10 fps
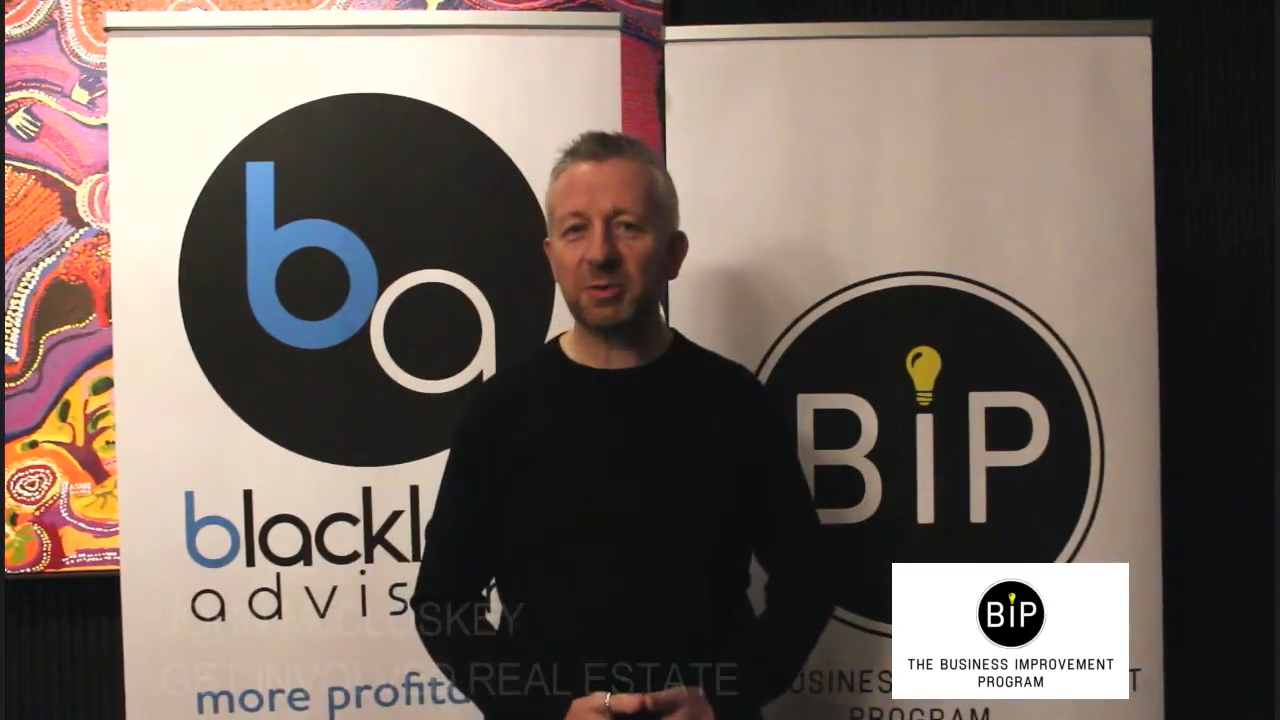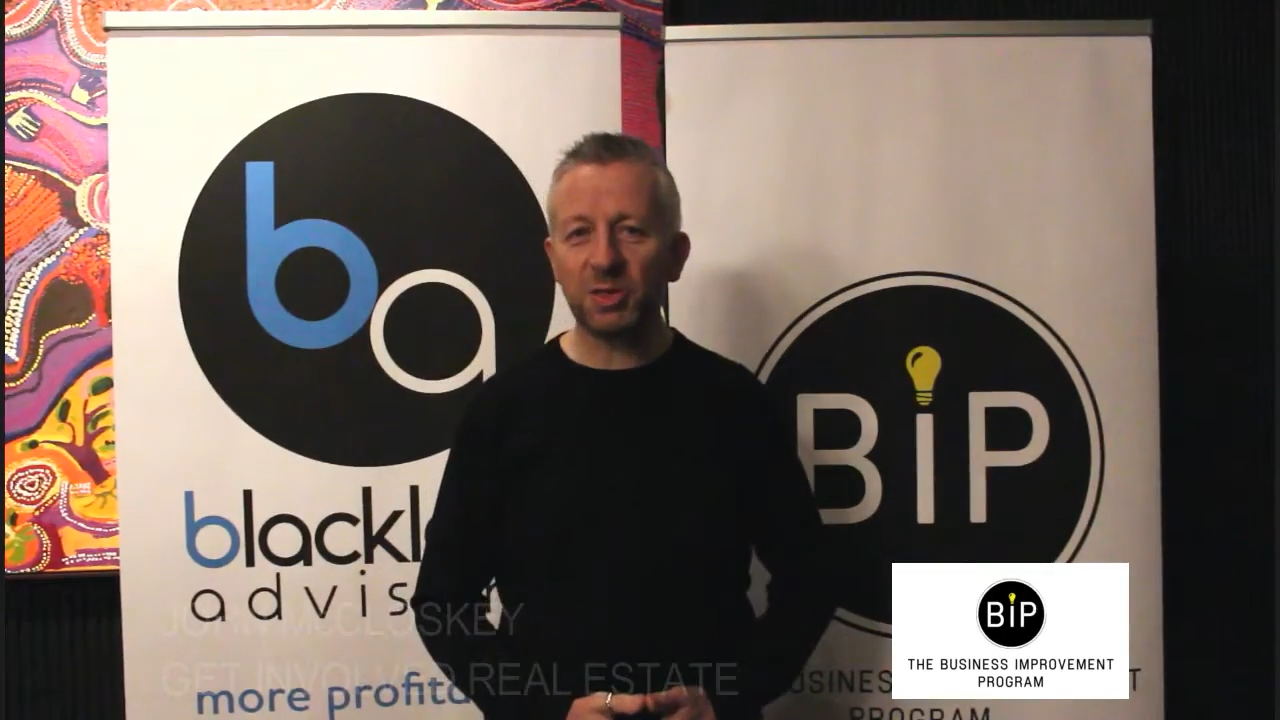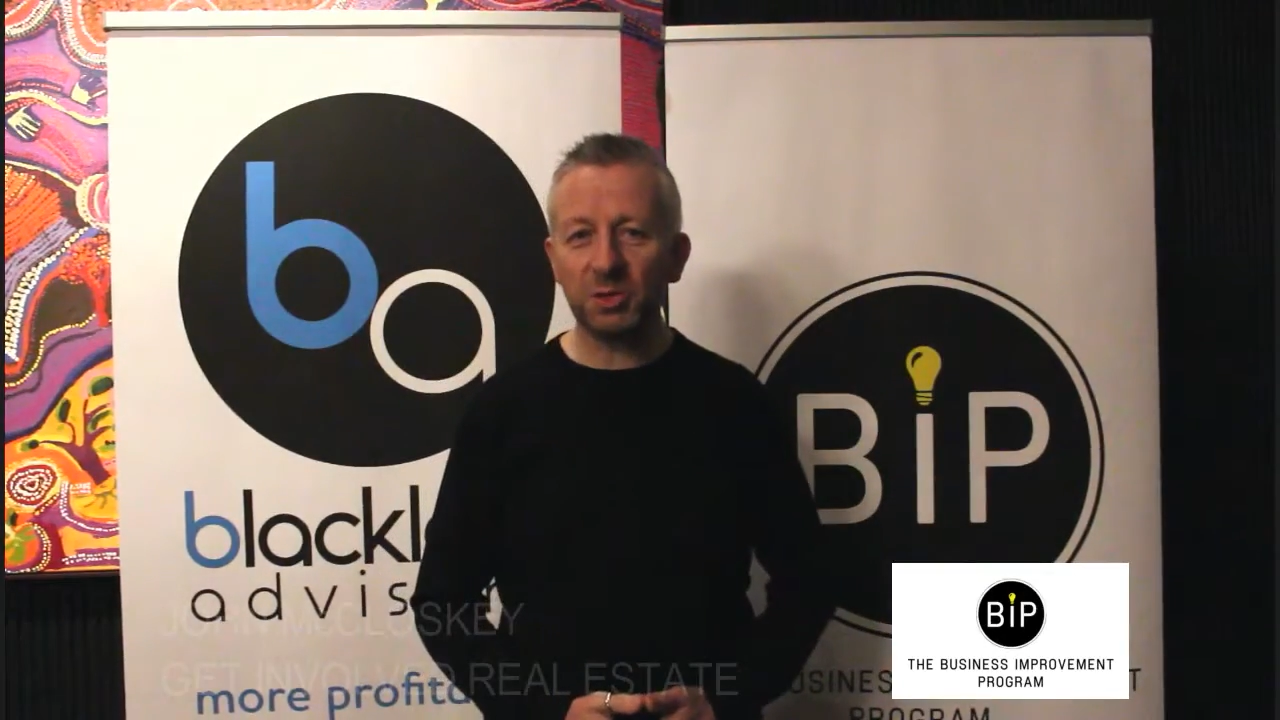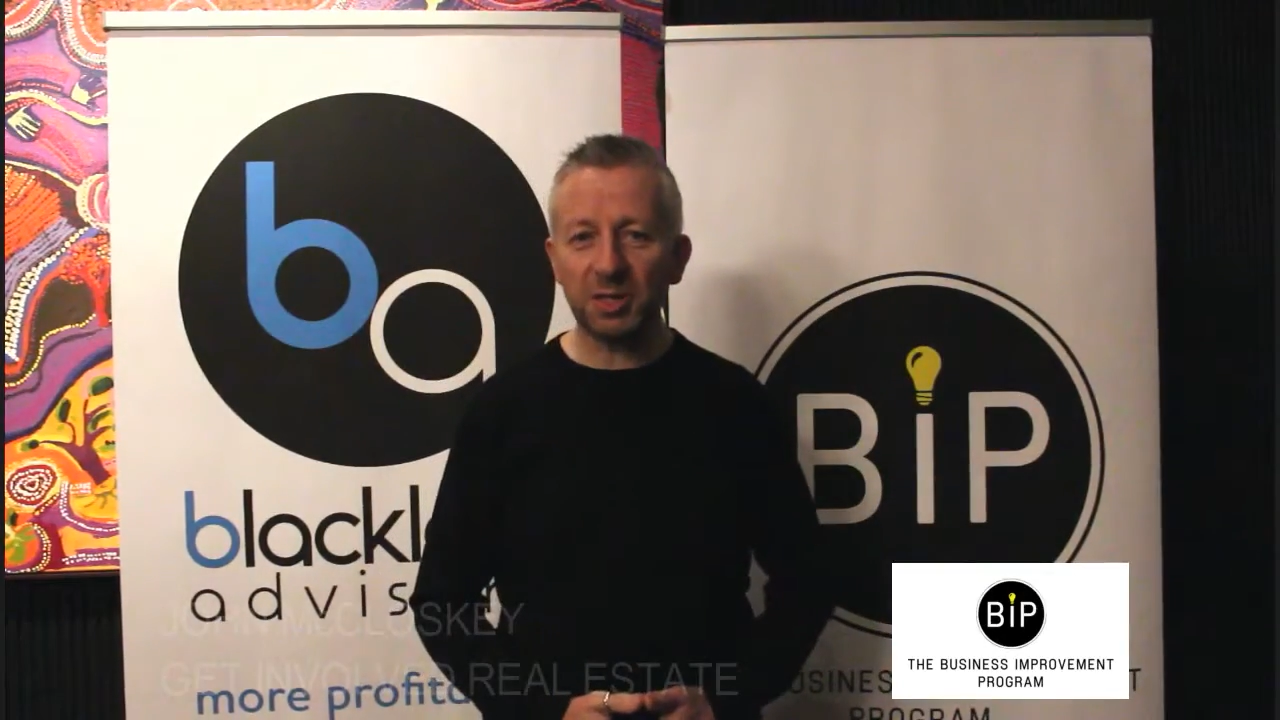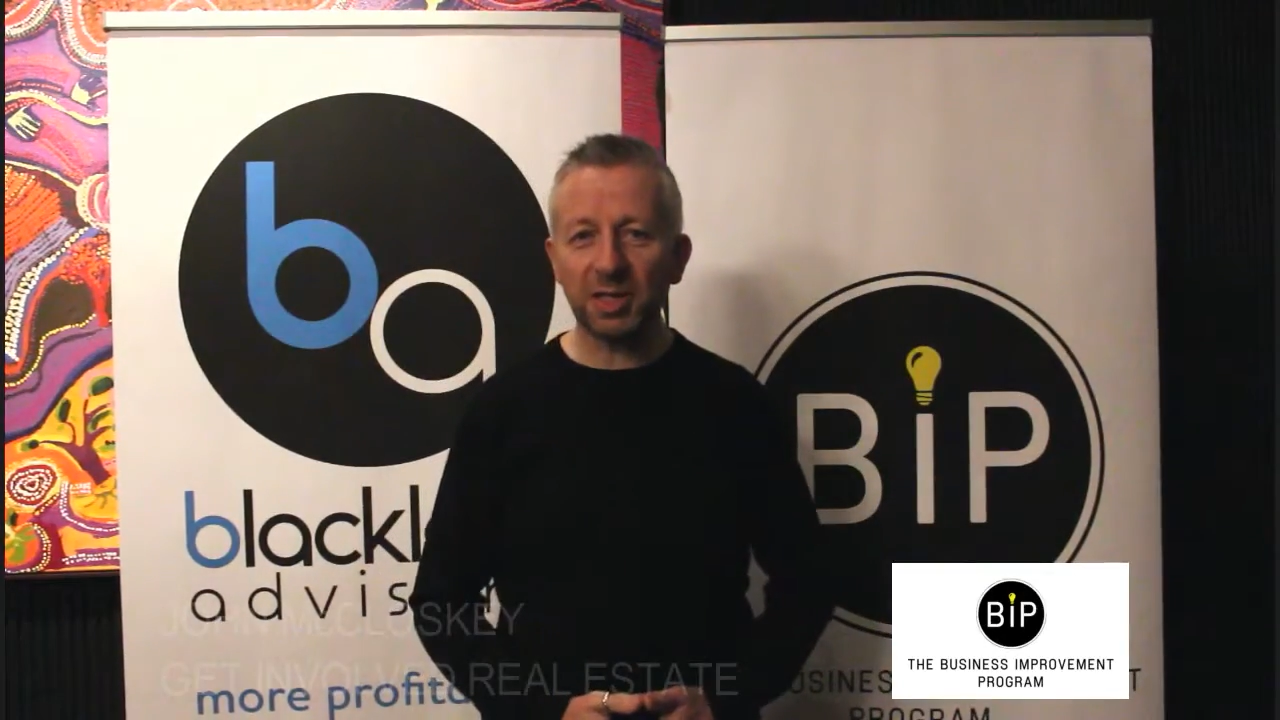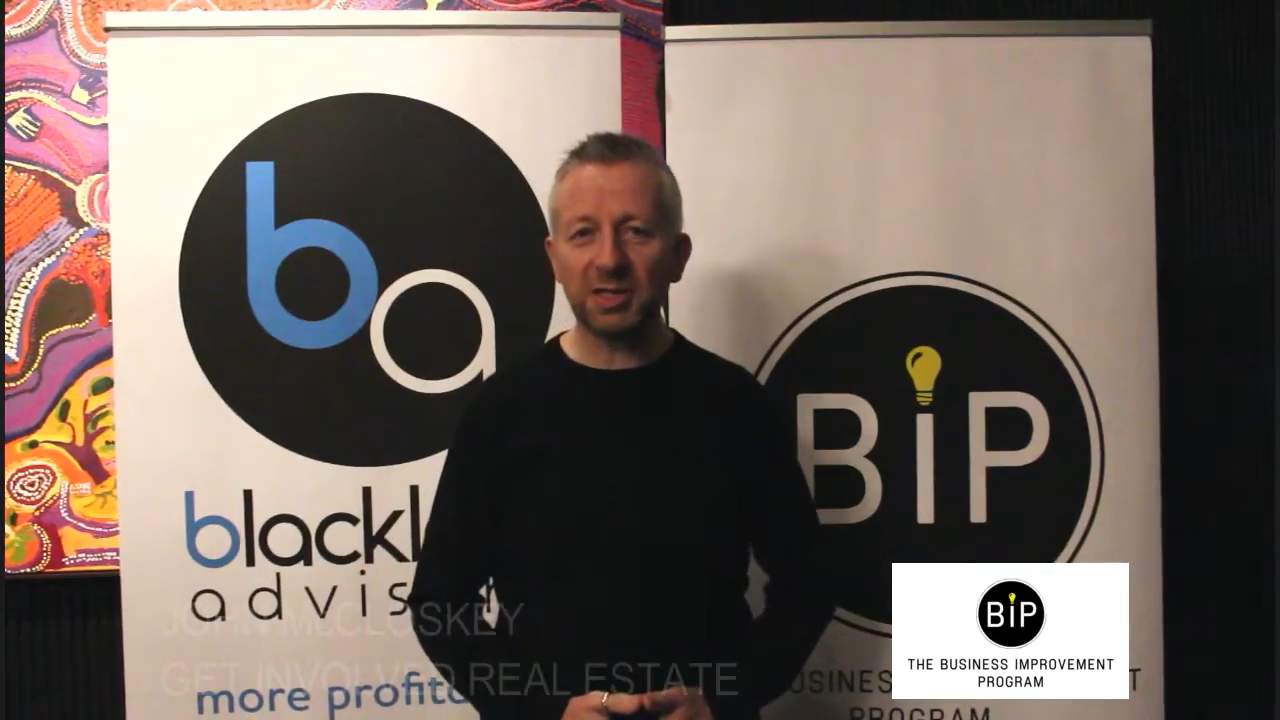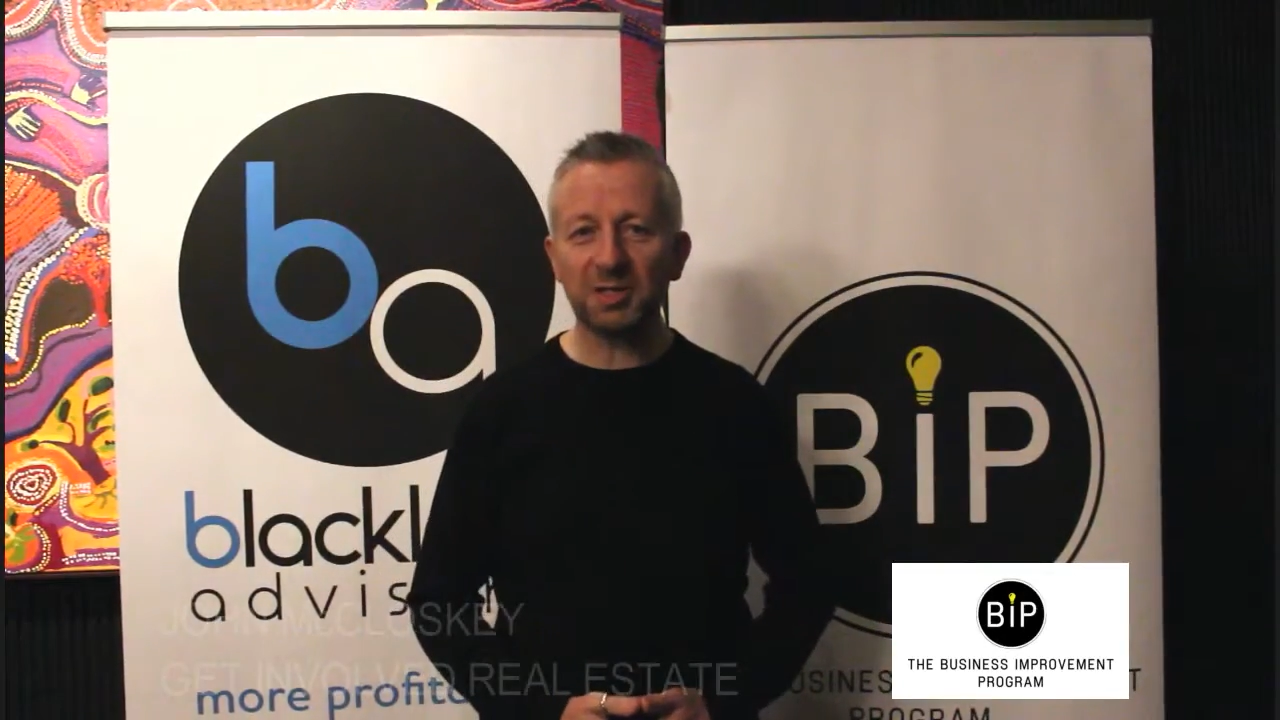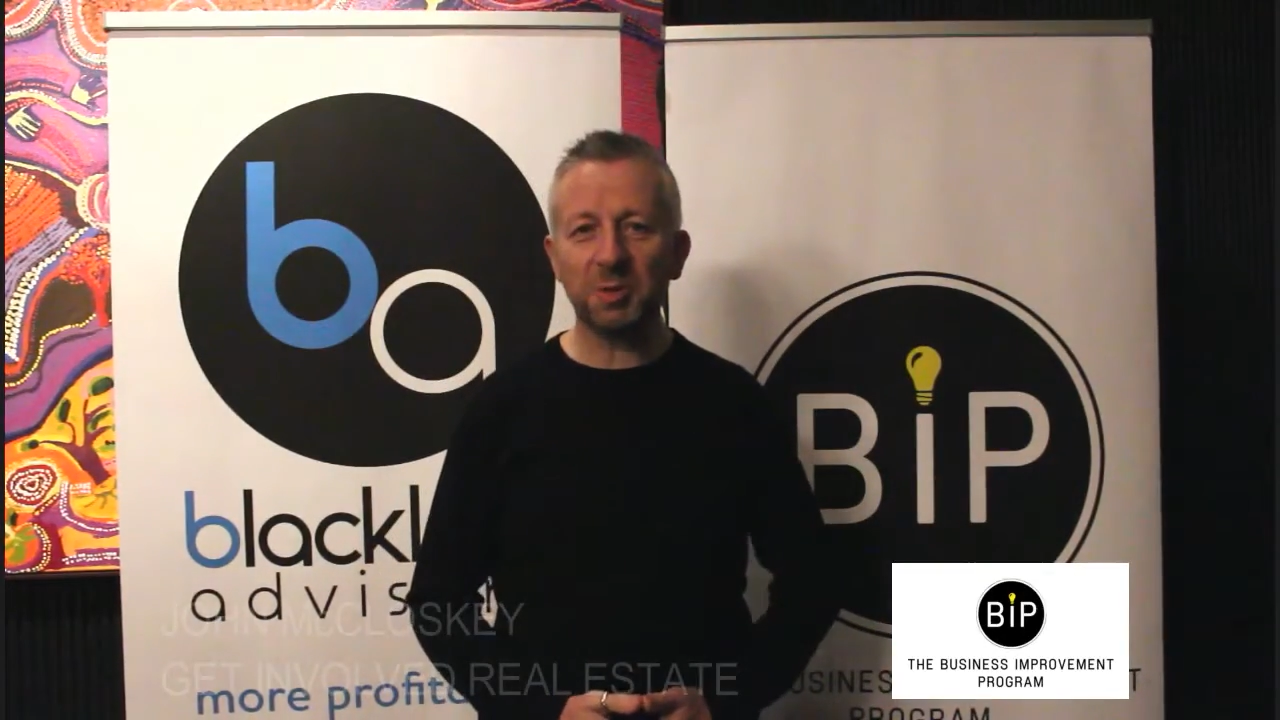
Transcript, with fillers: absolute delight